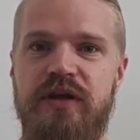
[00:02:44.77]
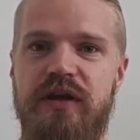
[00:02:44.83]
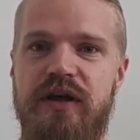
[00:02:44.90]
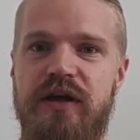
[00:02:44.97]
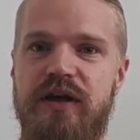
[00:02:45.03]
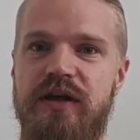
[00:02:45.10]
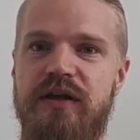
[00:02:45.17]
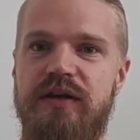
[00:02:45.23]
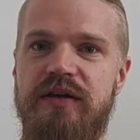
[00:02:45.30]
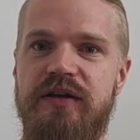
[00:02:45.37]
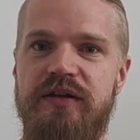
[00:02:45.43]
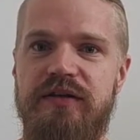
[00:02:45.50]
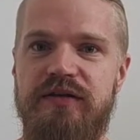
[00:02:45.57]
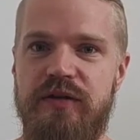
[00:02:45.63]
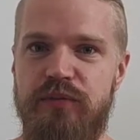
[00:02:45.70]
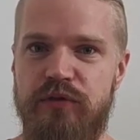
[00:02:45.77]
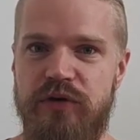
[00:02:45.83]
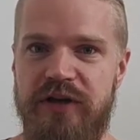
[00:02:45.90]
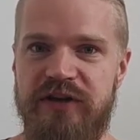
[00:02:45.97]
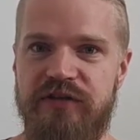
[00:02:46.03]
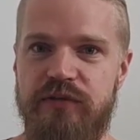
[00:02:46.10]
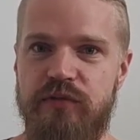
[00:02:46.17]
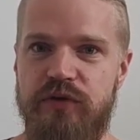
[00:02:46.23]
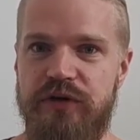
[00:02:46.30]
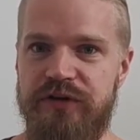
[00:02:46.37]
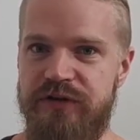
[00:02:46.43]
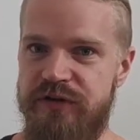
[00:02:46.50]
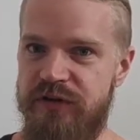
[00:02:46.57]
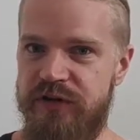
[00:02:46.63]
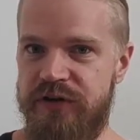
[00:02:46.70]
And his stipulation
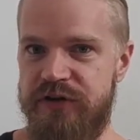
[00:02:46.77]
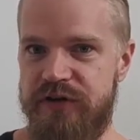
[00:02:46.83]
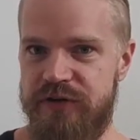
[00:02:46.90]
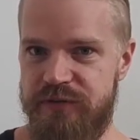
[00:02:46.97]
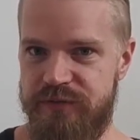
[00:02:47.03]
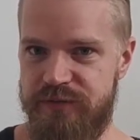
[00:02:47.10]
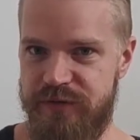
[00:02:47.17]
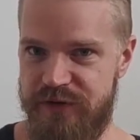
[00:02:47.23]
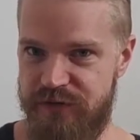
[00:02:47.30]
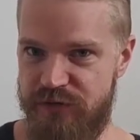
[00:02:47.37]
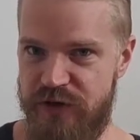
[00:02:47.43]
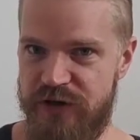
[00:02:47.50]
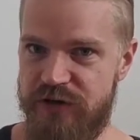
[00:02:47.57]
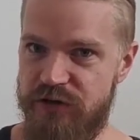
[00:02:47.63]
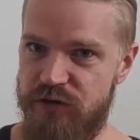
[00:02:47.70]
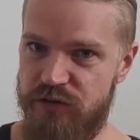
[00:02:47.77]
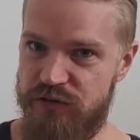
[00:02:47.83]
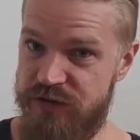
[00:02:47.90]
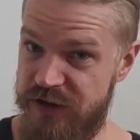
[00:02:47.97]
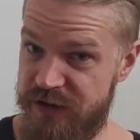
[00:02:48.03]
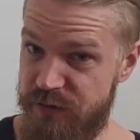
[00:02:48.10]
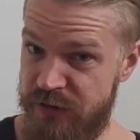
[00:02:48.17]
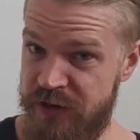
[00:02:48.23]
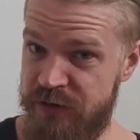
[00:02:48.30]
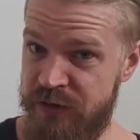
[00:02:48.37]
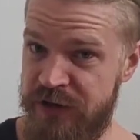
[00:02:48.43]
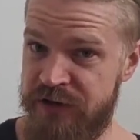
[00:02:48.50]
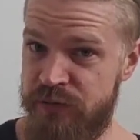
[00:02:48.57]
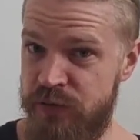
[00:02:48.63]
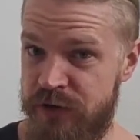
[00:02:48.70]
was his friend could take the
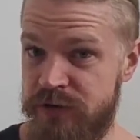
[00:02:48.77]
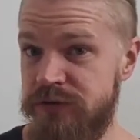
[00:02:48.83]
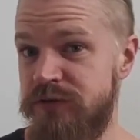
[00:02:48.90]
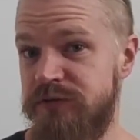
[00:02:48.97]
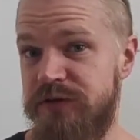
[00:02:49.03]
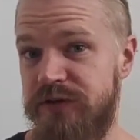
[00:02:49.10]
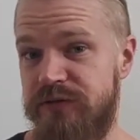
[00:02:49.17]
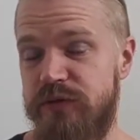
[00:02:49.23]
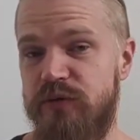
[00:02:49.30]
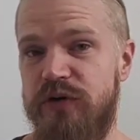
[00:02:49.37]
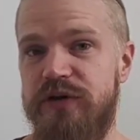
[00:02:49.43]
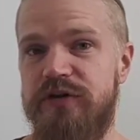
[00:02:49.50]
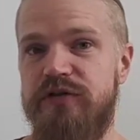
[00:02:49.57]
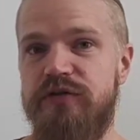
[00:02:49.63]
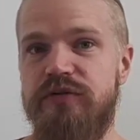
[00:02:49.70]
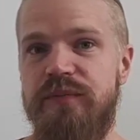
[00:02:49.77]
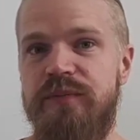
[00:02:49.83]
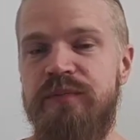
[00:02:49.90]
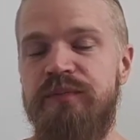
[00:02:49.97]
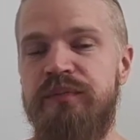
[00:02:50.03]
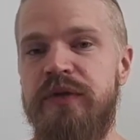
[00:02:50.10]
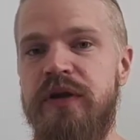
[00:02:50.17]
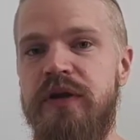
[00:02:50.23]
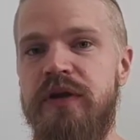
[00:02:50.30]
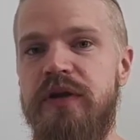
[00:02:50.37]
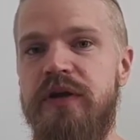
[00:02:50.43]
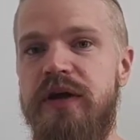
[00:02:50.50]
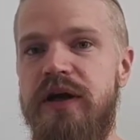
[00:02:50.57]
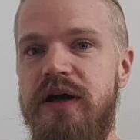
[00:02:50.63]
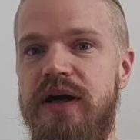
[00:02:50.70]
railway as well if he wanted to.
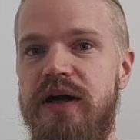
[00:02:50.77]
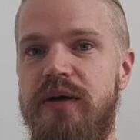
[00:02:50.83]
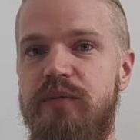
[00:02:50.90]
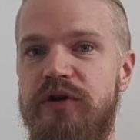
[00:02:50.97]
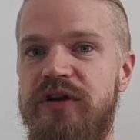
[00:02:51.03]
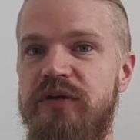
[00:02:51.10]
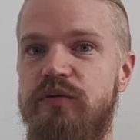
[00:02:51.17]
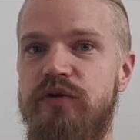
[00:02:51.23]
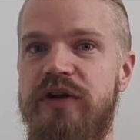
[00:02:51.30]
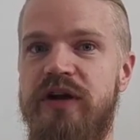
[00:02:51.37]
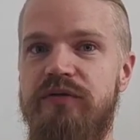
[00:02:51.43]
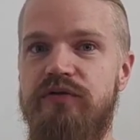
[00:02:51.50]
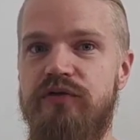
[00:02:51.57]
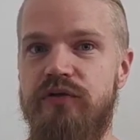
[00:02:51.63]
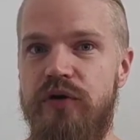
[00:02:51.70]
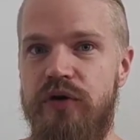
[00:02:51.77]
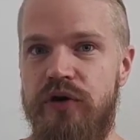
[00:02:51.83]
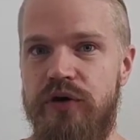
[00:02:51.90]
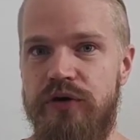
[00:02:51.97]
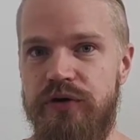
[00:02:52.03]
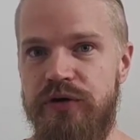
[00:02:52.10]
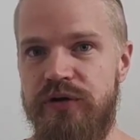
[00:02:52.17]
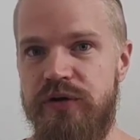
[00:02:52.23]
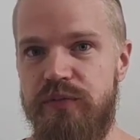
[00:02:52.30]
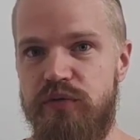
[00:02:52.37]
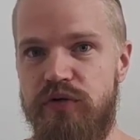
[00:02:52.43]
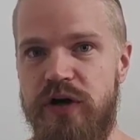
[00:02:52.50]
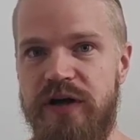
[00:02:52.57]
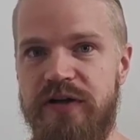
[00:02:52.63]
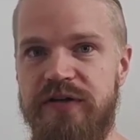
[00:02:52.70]
But he would have to earn the
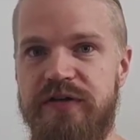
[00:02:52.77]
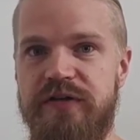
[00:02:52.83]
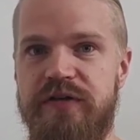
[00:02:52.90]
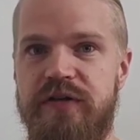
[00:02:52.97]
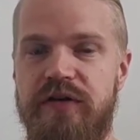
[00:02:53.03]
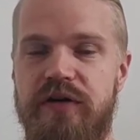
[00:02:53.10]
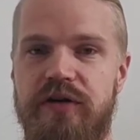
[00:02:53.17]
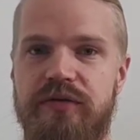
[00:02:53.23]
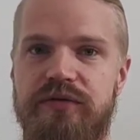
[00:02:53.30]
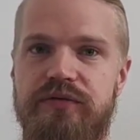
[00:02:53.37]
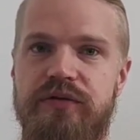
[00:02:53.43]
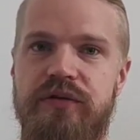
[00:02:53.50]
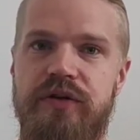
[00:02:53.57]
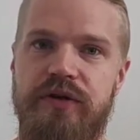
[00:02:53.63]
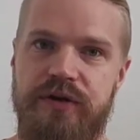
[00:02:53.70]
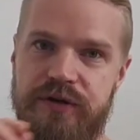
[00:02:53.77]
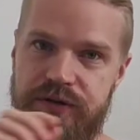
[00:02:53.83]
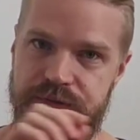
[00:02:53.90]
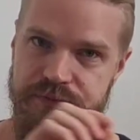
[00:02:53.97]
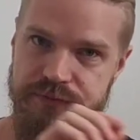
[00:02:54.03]
price of the